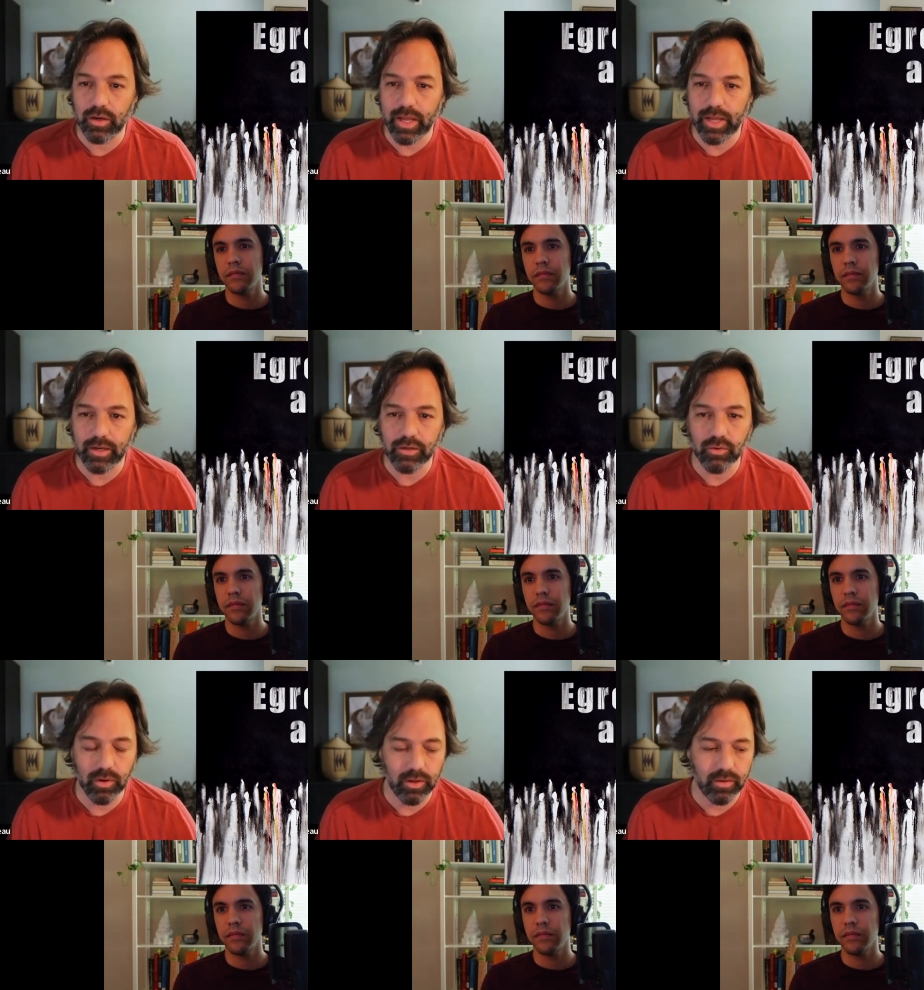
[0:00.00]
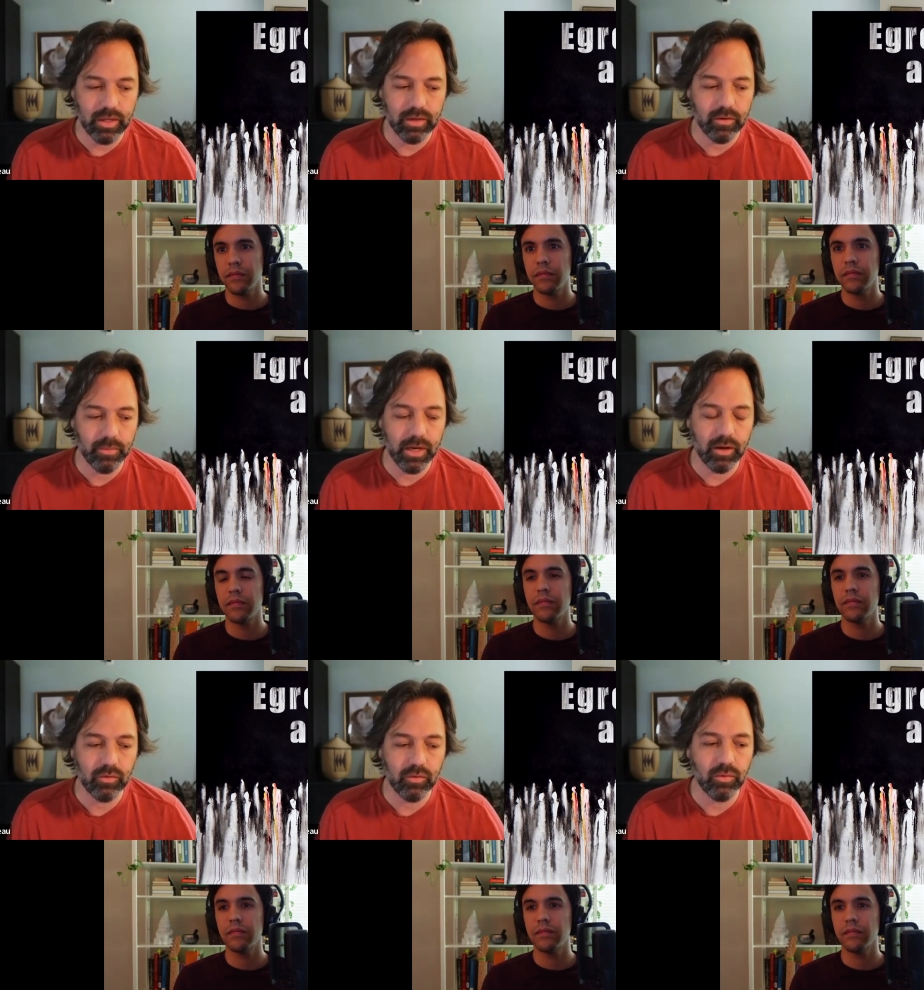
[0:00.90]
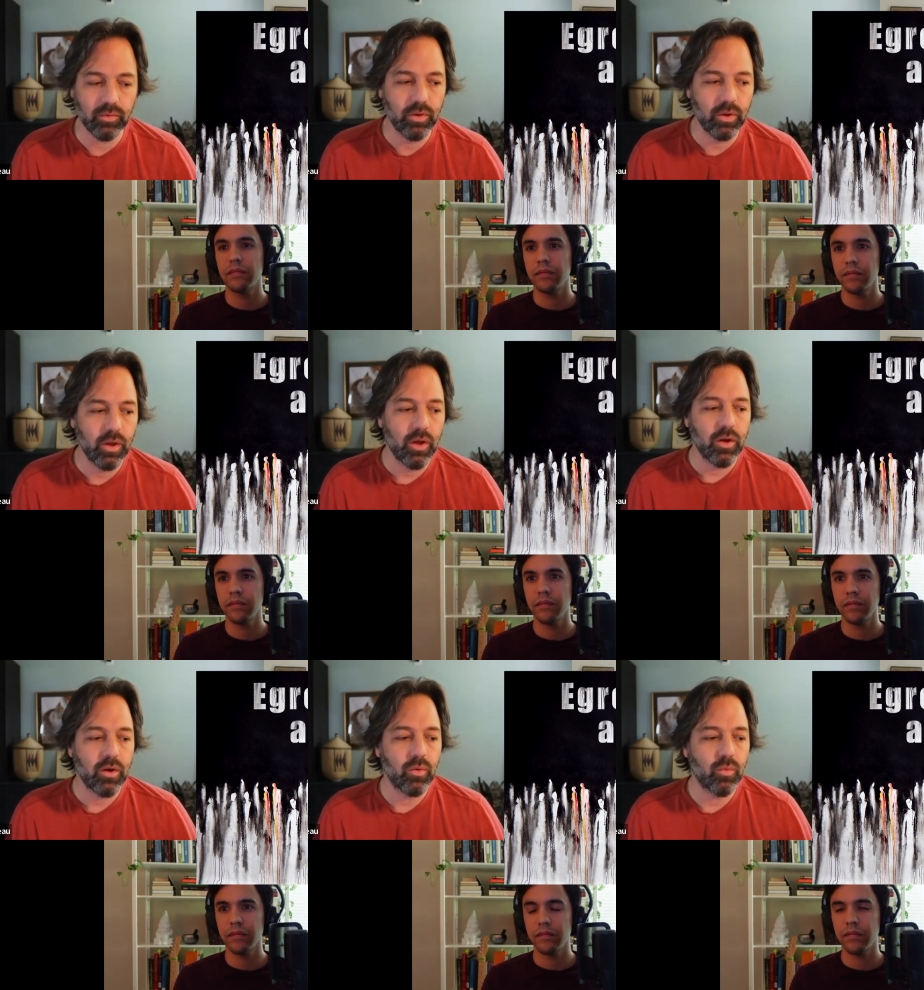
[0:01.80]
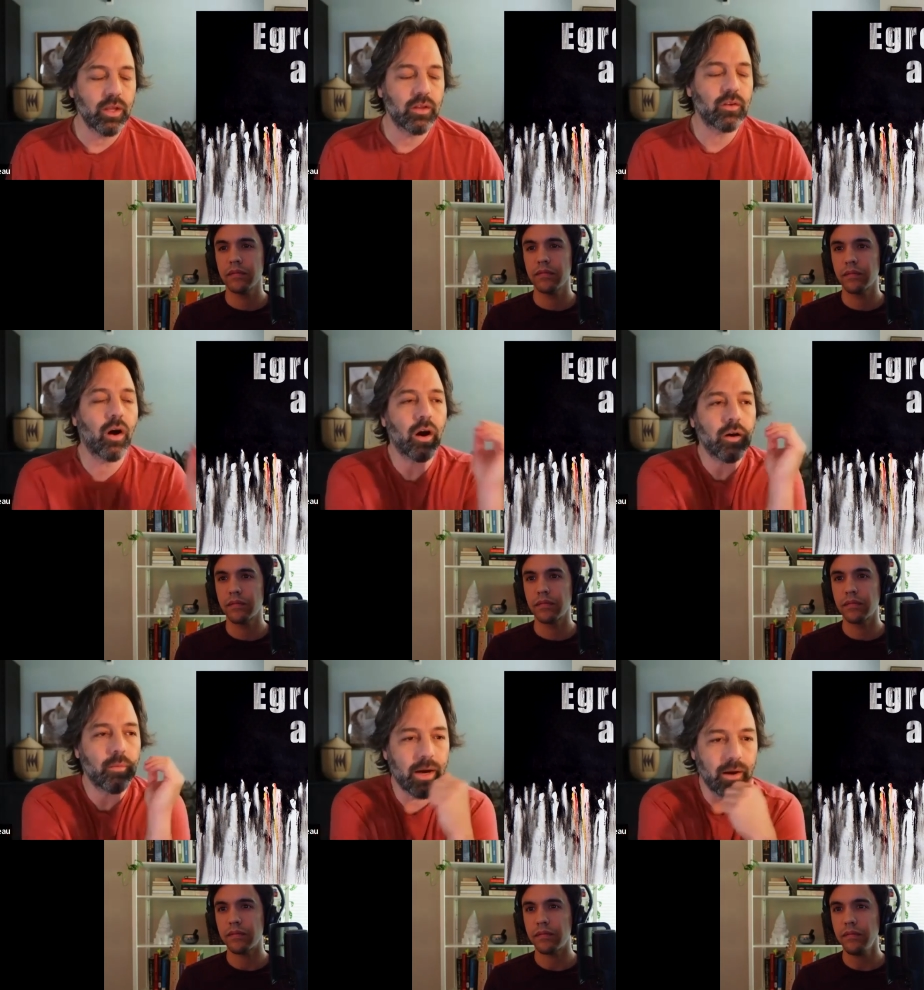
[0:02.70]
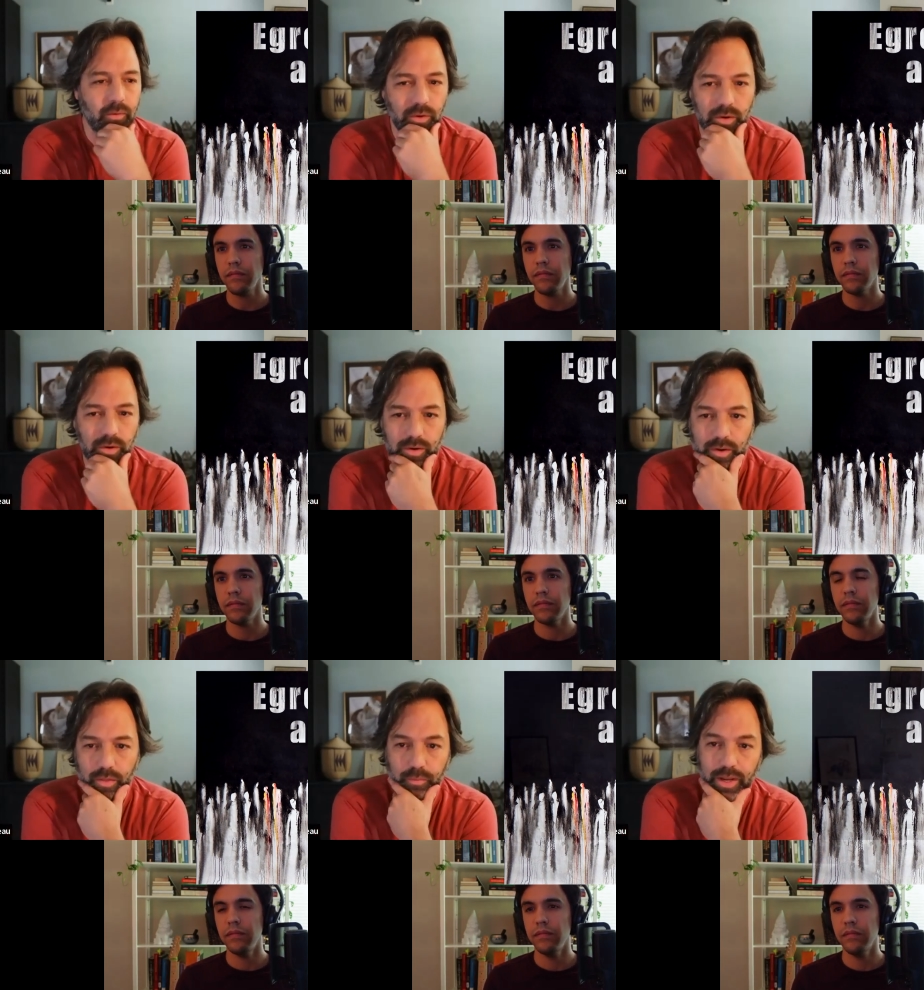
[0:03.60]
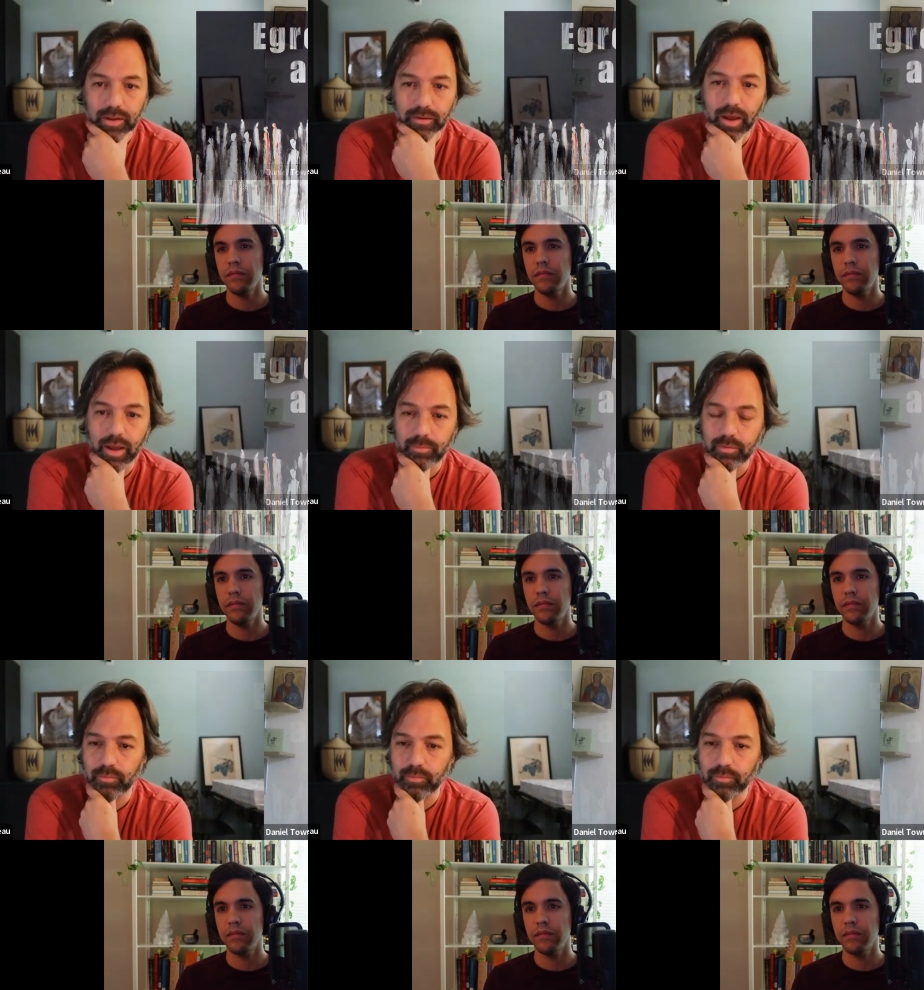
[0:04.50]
Speaker 1: and Jordan that it's coming out soon. We talk about three types of,